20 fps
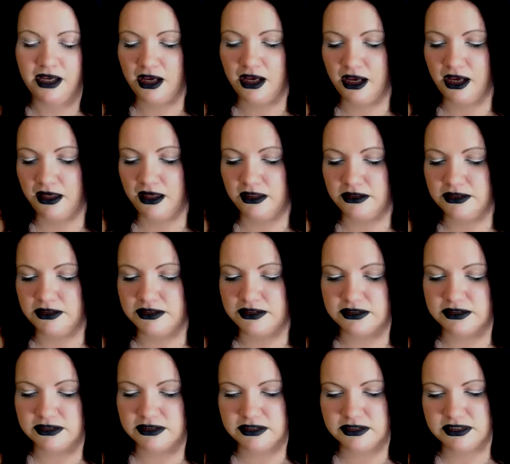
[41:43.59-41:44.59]
and
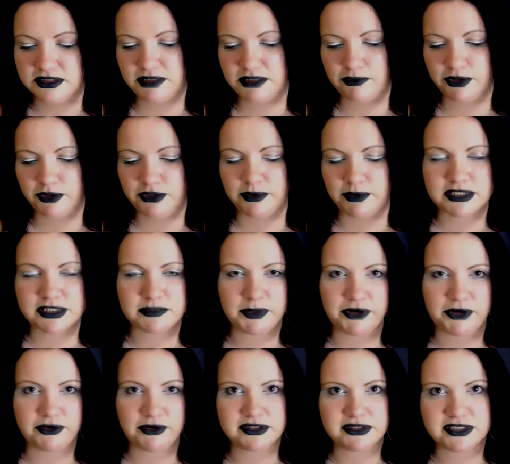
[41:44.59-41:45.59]
see what you
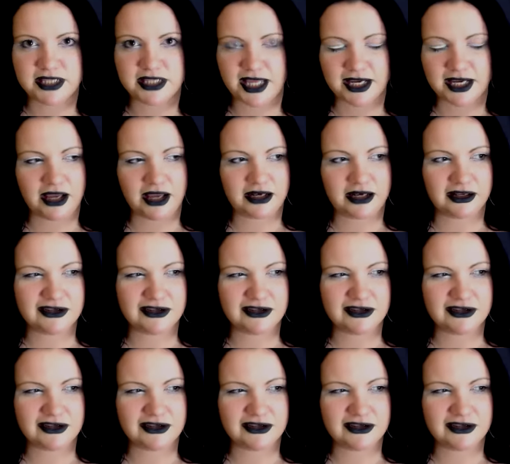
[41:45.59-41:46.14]
experience in that kind of,